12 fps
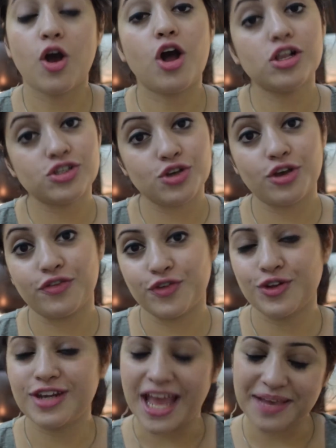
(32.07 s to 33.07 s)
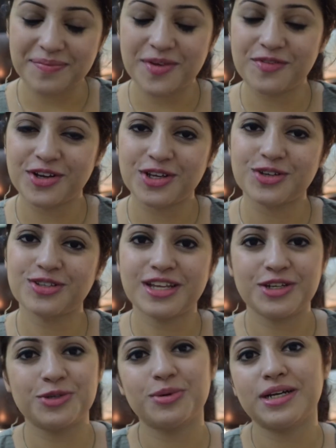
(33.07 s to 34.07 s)
Also, if you like my videos,
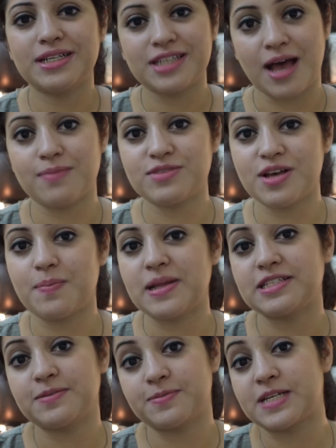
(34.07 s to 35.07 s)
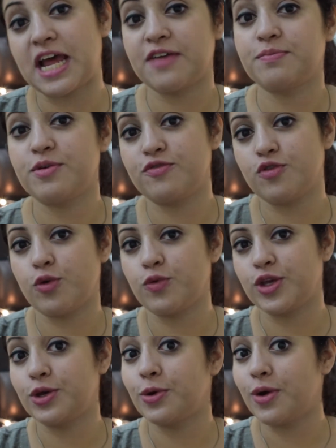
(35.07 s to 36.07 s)
then do hit thumbs up and subscribe before
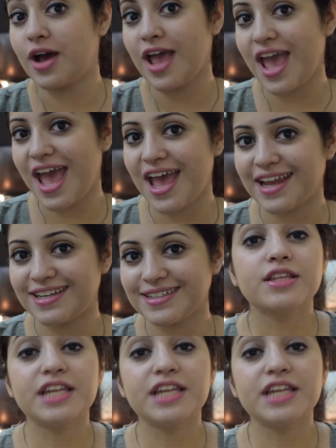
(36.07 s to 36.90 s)
we go ahead.